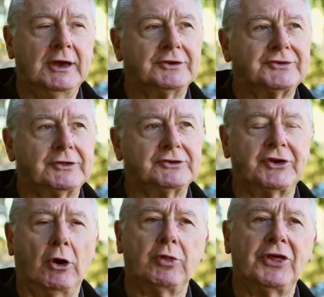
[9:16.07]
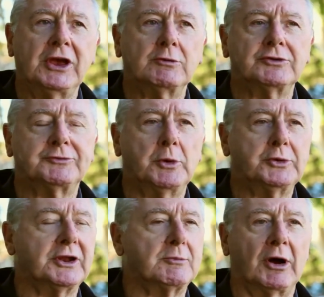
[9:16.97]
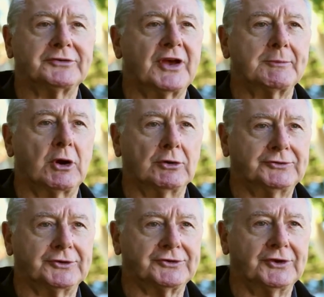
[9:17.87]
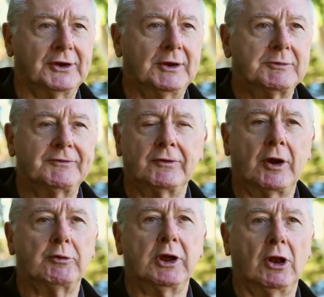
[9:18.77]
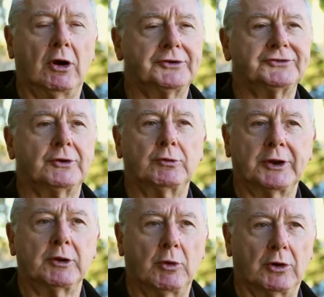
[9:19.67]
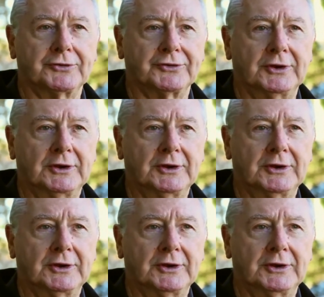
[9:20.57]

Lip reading: So this whole thing was built into my subconscious before I realised what it was.